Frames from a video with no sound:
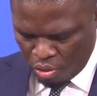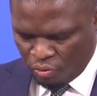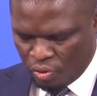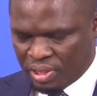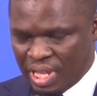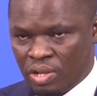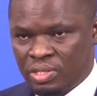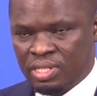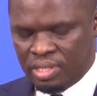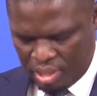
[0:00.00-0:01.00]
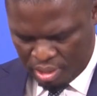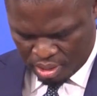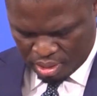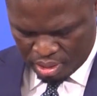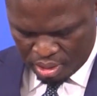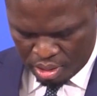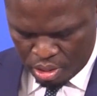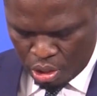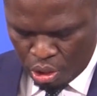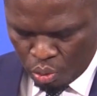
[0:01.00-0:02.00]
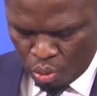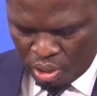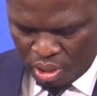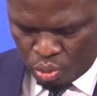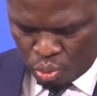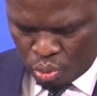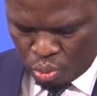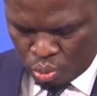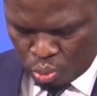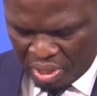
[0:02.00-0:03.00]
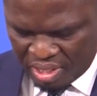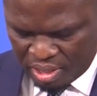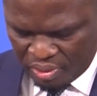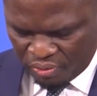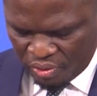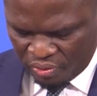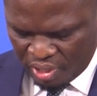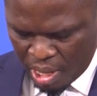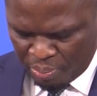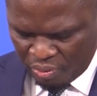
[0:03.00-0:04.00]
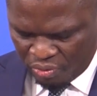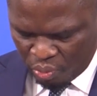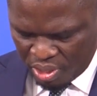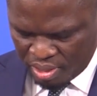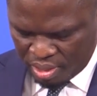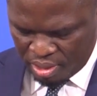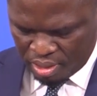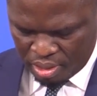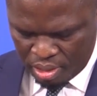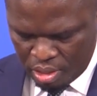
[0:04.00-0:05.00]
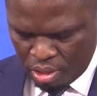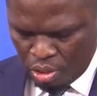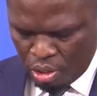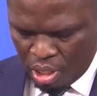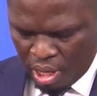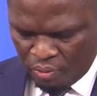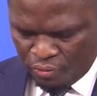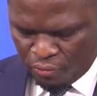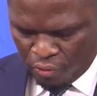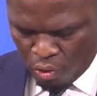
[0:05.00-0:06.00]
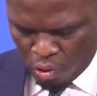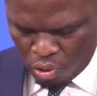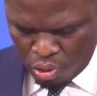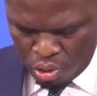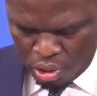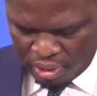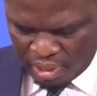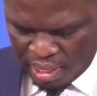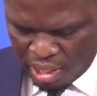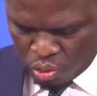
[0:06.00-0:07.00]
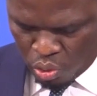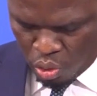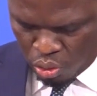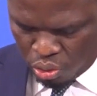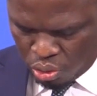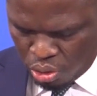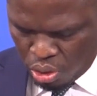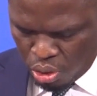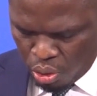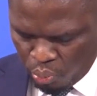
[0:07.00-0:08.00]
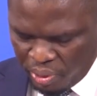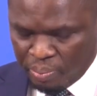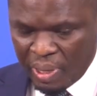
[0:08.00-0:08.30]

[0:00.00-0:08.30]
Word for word: for 1,000 seats, including 20 VVIP viewing seats, and four tennis courts with